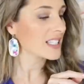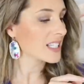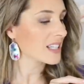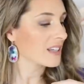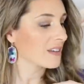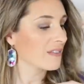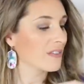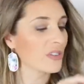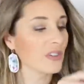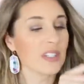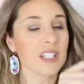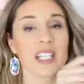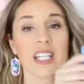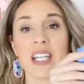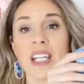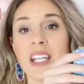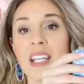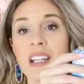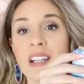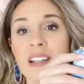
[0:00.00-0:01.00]
in the
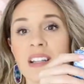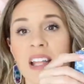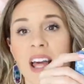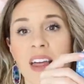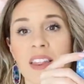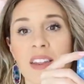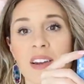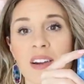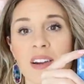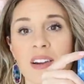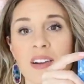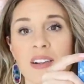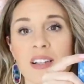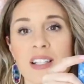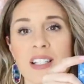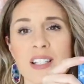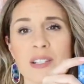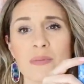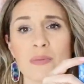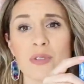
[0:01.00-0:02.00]
Vernis leather.
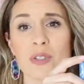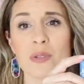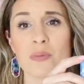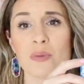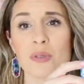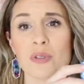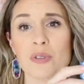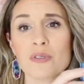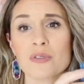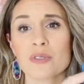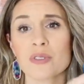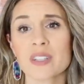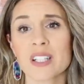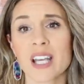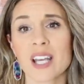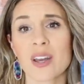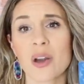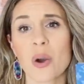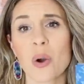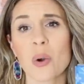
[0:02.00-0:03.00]
It's the most beautiful,
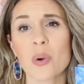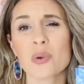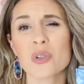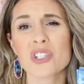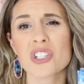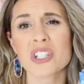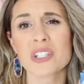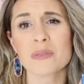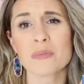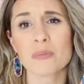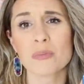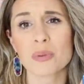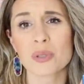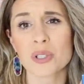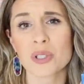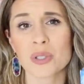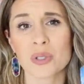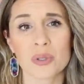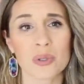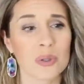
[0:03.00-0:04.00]
like, ocean
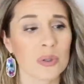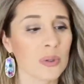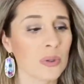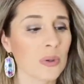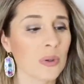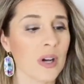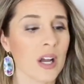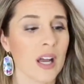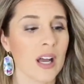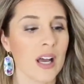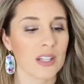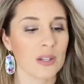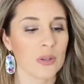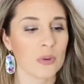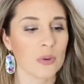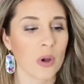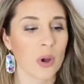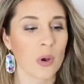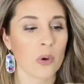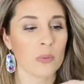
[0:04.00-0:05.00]
blue.
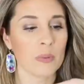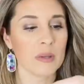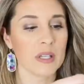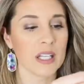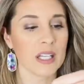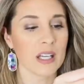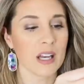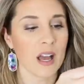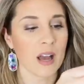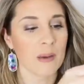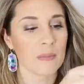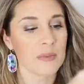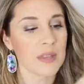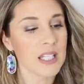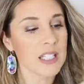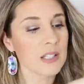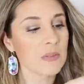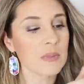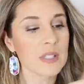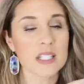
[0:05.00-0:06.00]
You open it up.
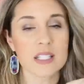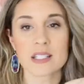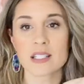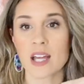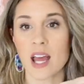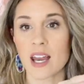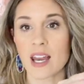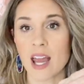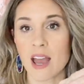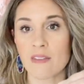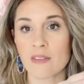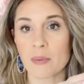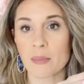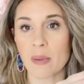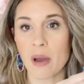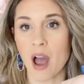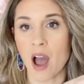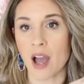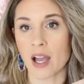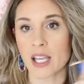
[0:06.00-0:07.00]
This one does not have a
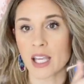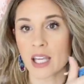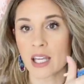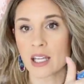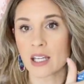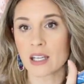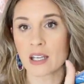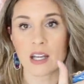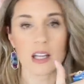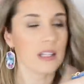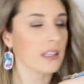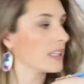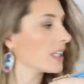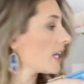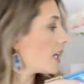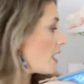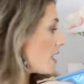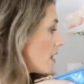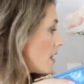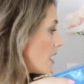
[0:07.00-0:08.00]
pocket
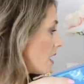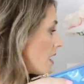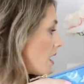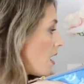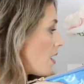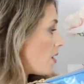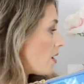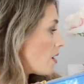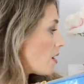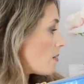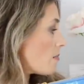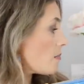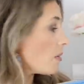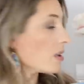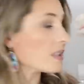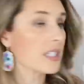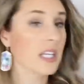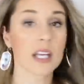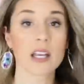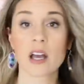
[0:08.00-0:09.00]
like the other
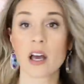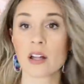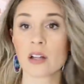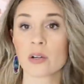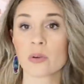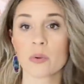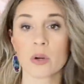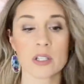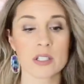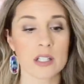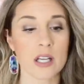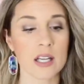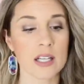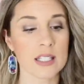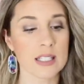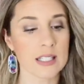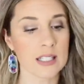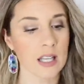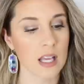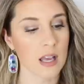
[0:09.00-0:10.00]
multicolor one
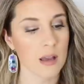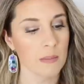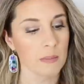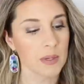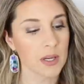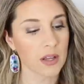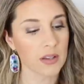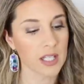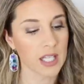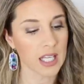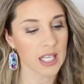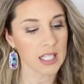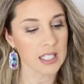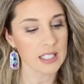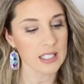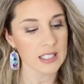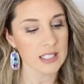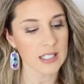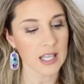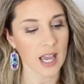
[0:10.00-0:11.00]
does, but on the
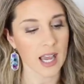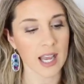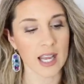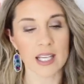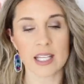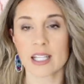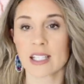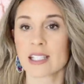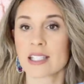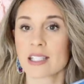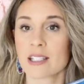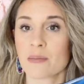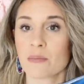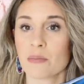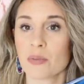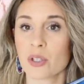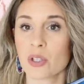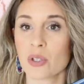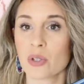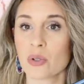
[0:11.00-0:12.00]
inside, it's the
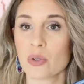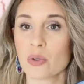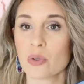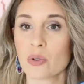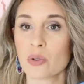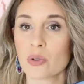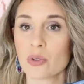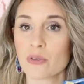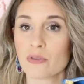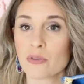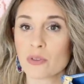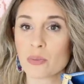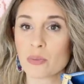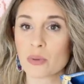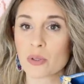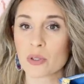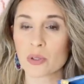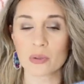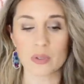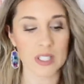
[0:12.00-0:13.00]
beautiful
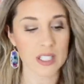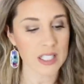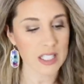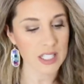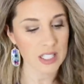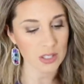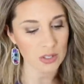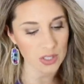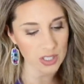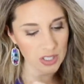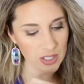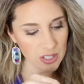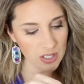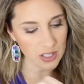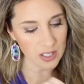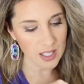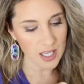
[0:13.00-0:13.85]
blue interior,